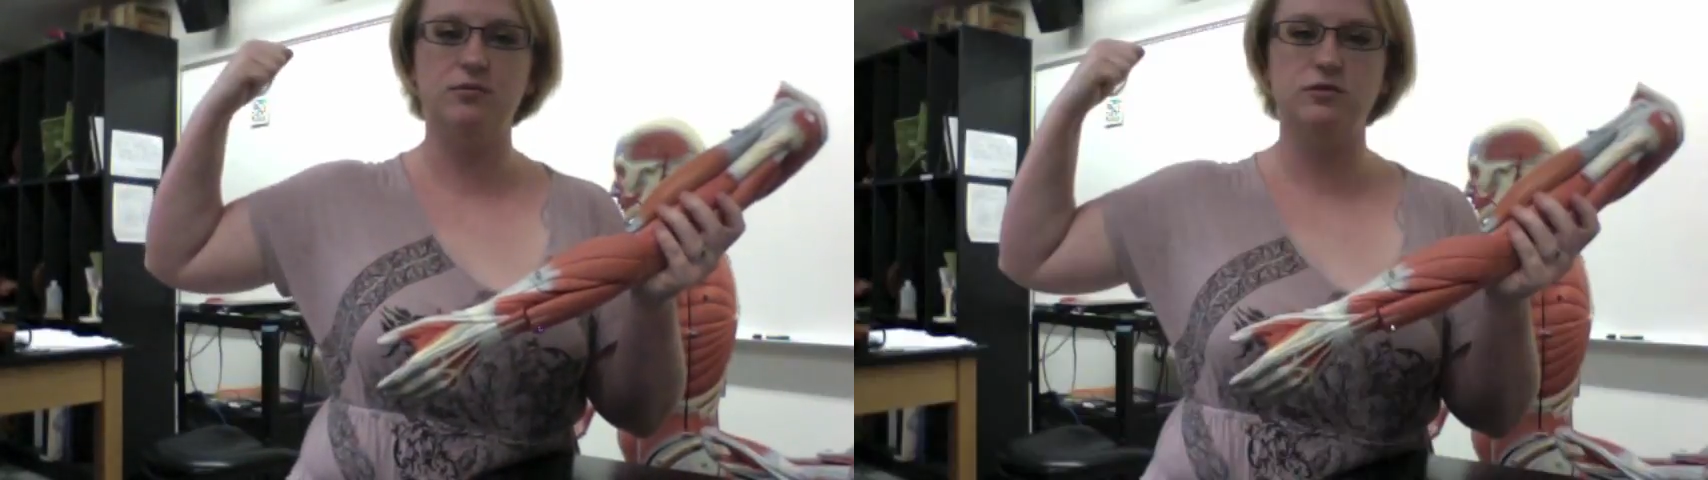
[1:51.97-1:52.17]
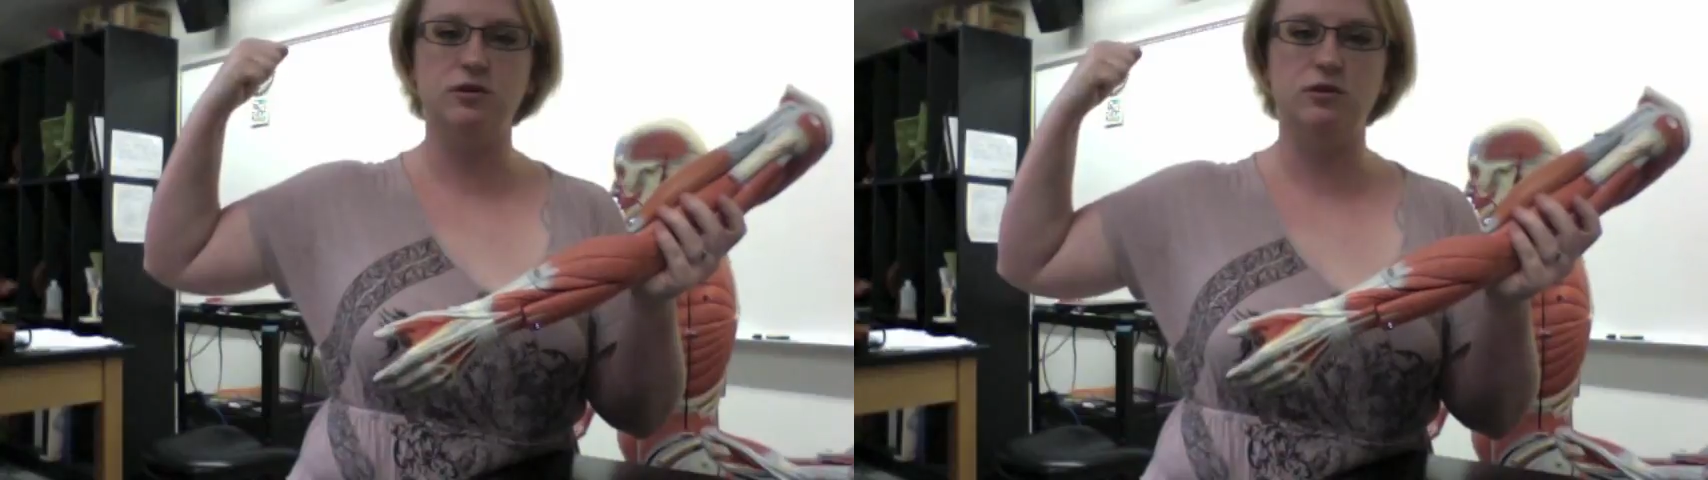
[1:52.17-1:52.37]

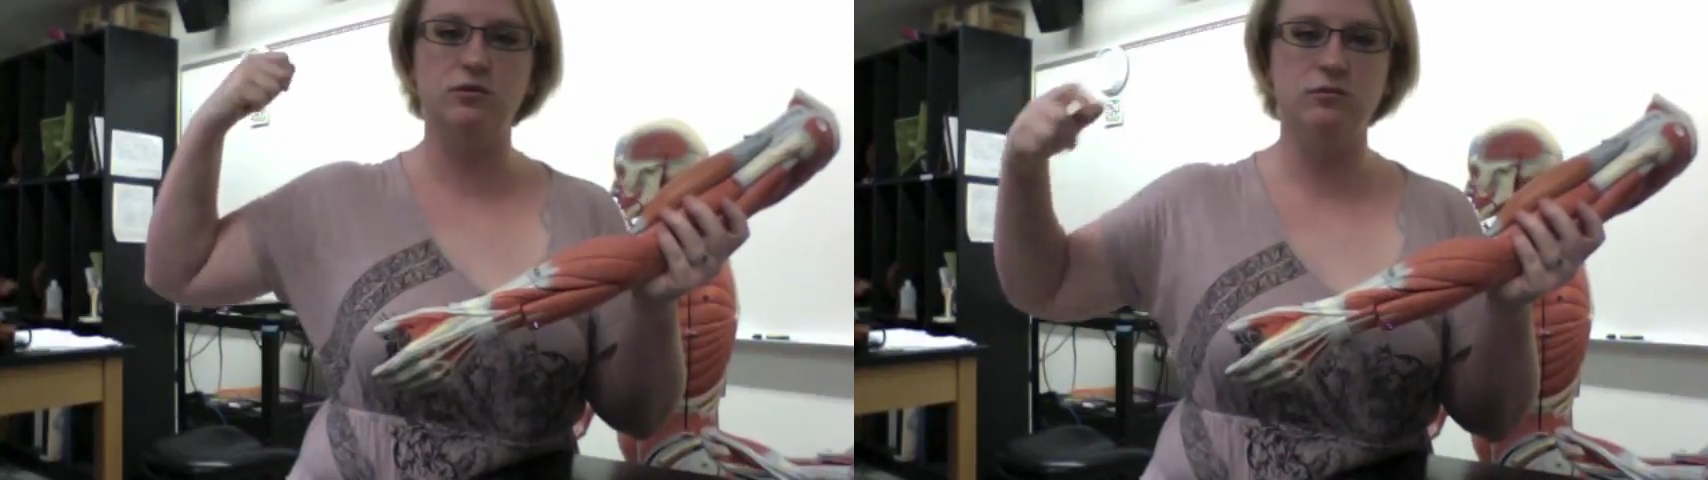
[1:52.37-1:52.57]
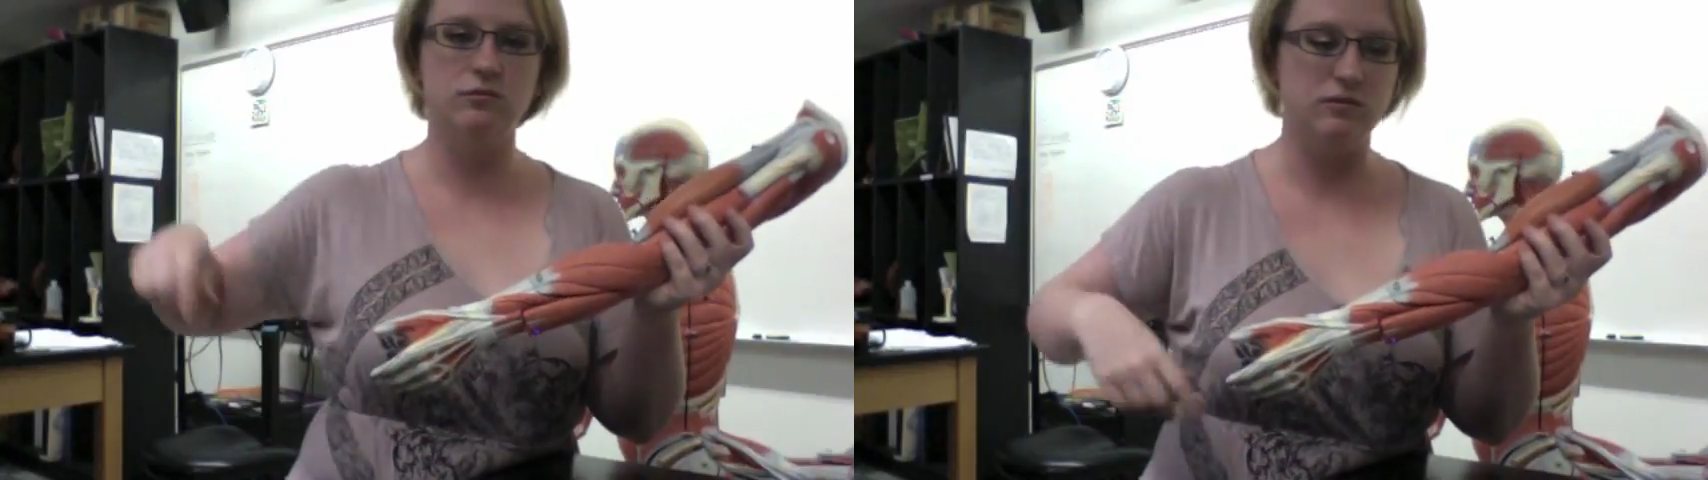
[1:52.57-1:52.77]

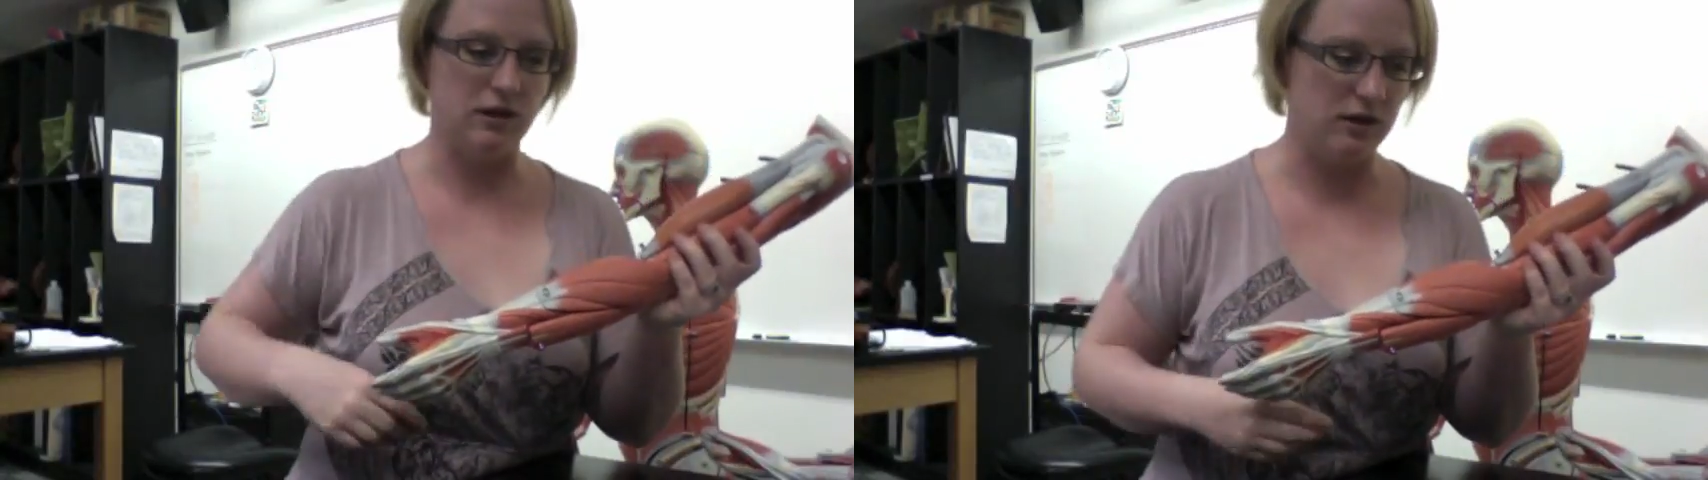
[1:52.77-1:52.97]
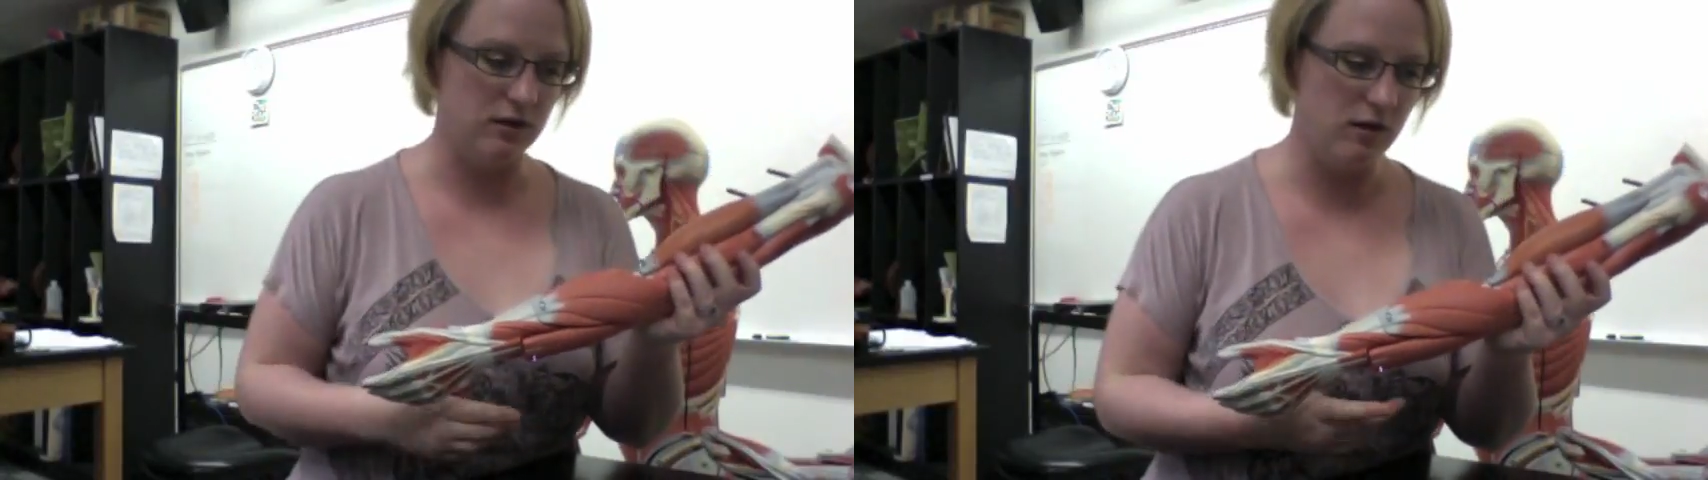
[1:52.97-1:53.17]
So
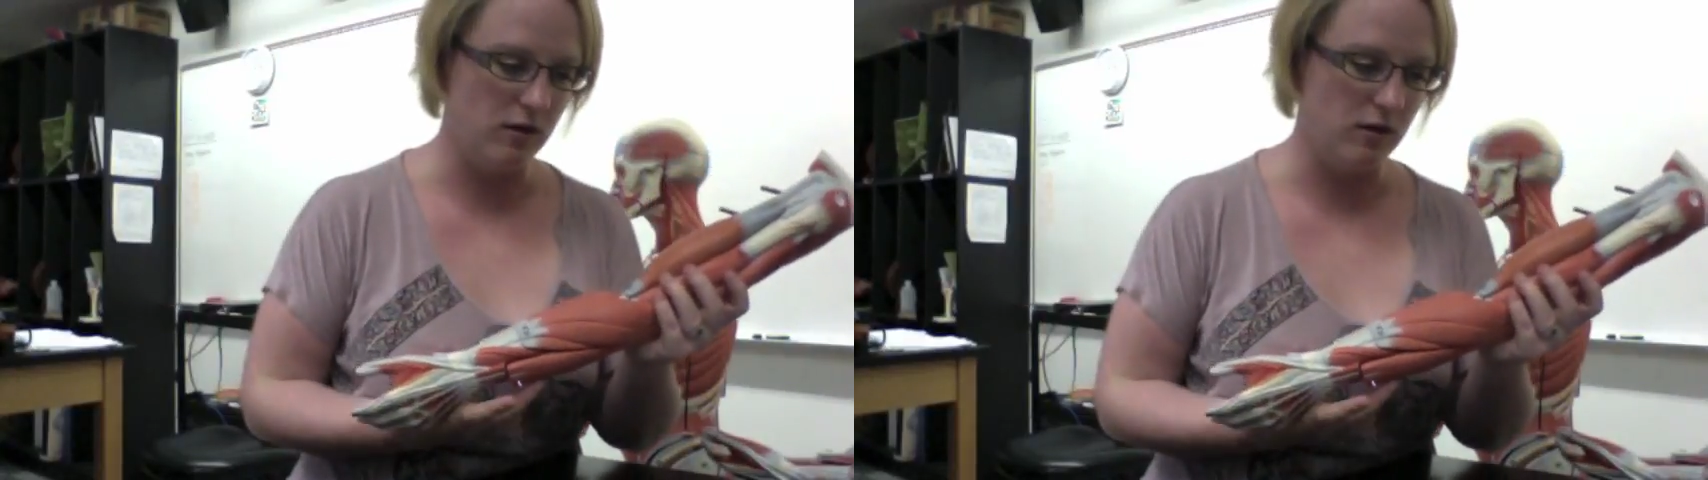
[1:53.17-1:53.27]
there you